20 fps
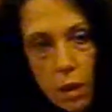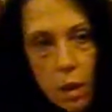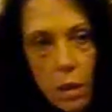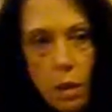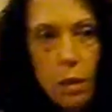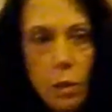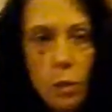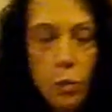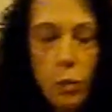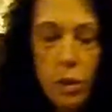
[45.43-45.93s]

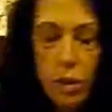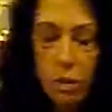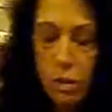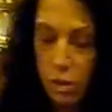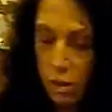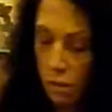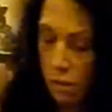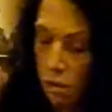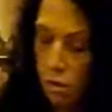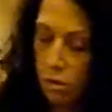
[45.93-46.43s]
was
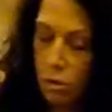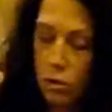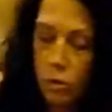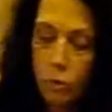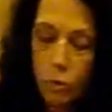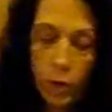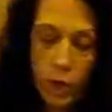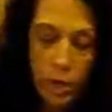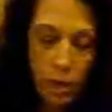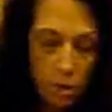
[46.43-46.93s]
to
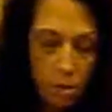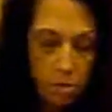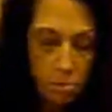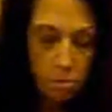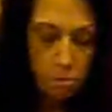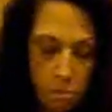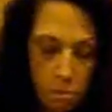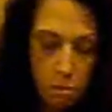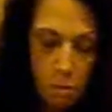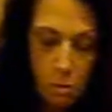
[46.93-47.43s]
wear
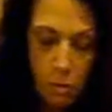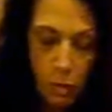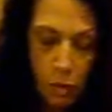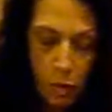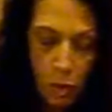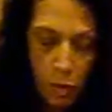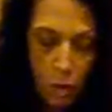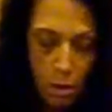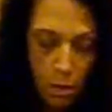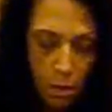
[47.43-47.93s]

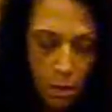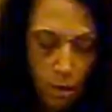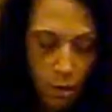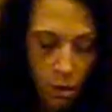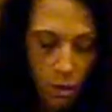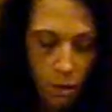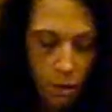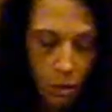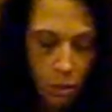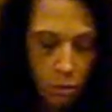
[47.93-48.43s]

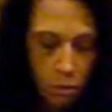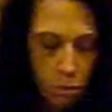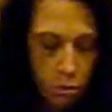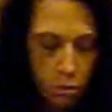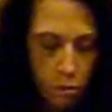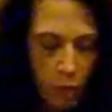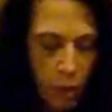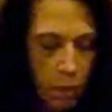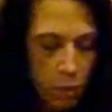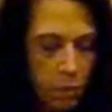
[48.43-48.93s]

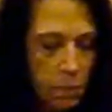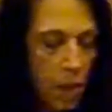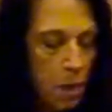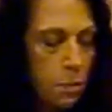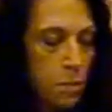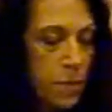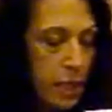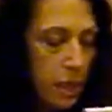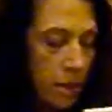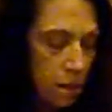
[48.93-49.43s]
a
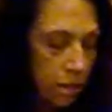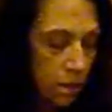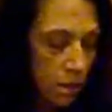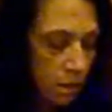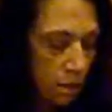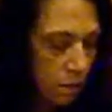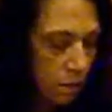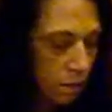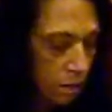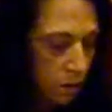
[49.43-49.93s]
base,
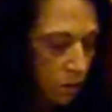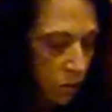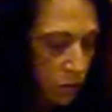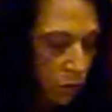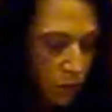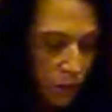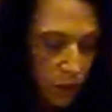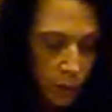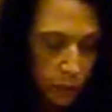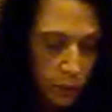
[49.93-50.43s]
so
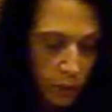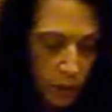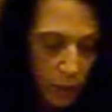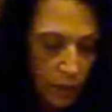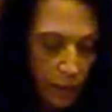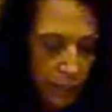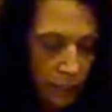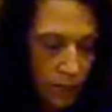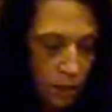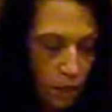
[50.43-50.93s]
something
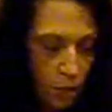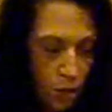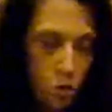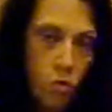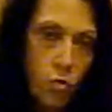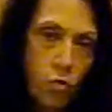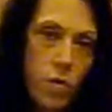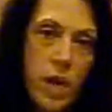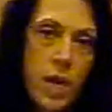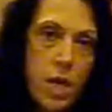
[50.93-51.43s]
like a
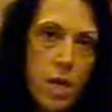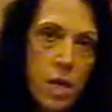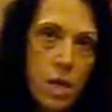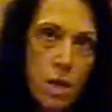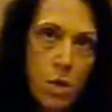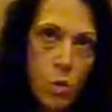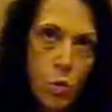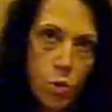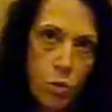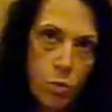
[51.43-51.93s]
gray
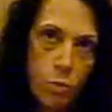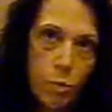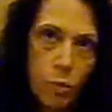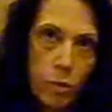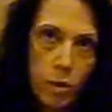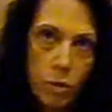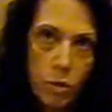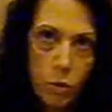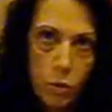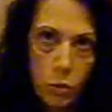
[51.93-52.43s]
or a
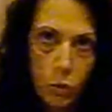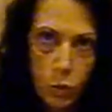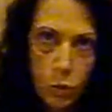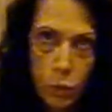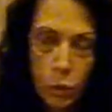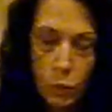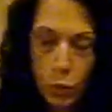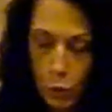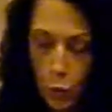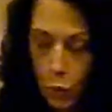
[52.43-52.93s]
blue
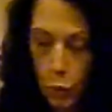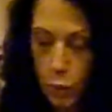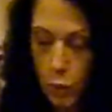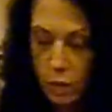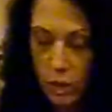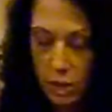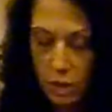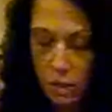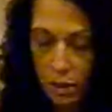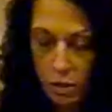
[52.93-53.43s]
or
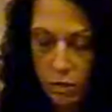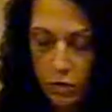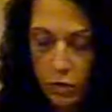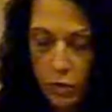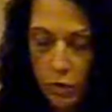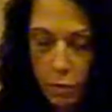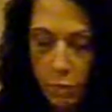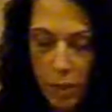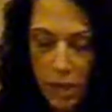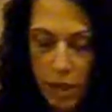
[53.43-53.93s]
silver
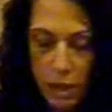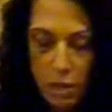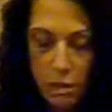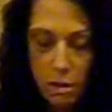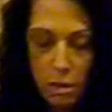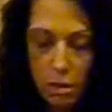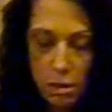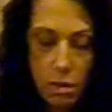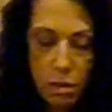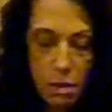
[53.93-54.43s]
base,
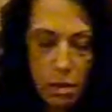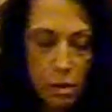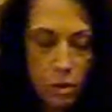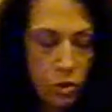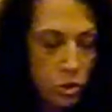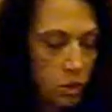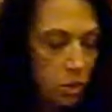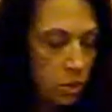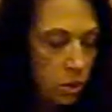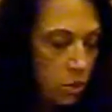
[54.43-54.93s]
such as
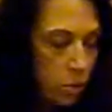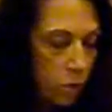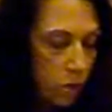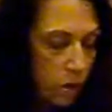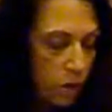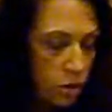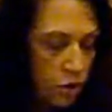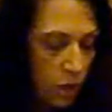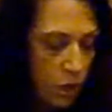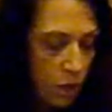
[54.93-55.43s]
long
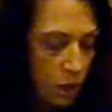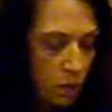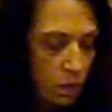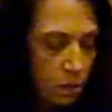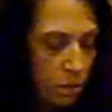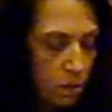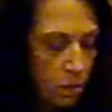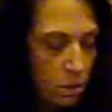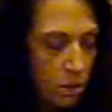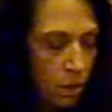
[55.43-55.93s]
johns,
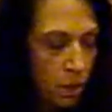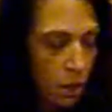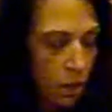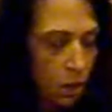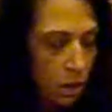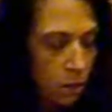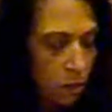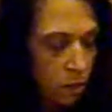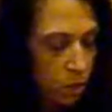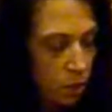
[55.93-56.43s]

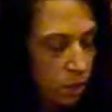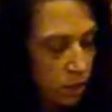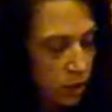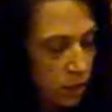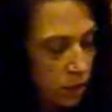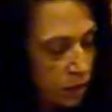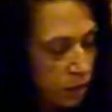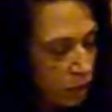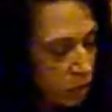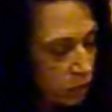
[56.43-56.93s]
long
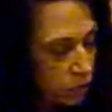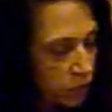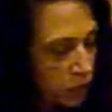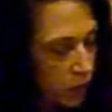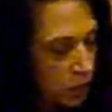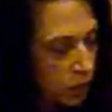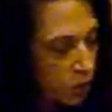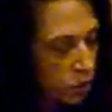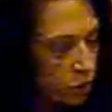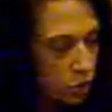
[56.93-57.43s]
sleeve
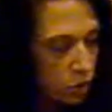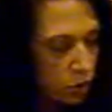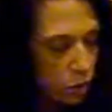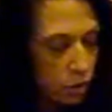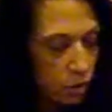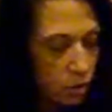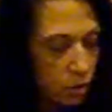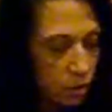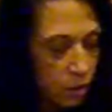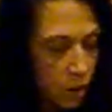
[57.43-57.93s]
t-shirt,
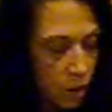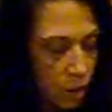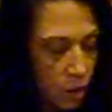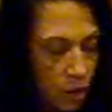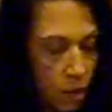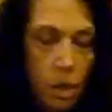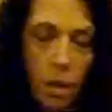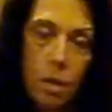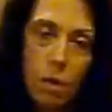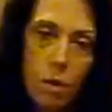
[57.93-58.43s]

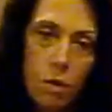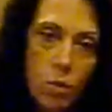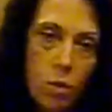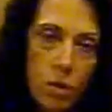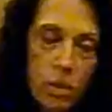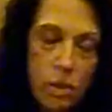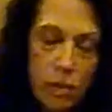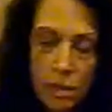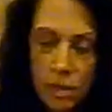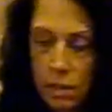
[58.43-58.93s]
a long
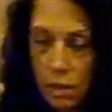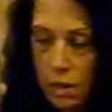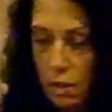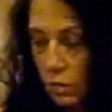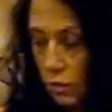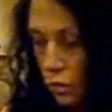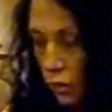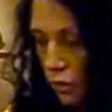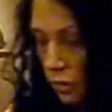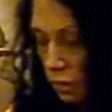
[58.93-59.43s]
sleeve,
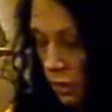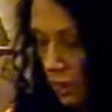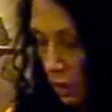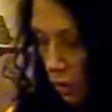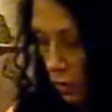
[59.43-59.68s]
something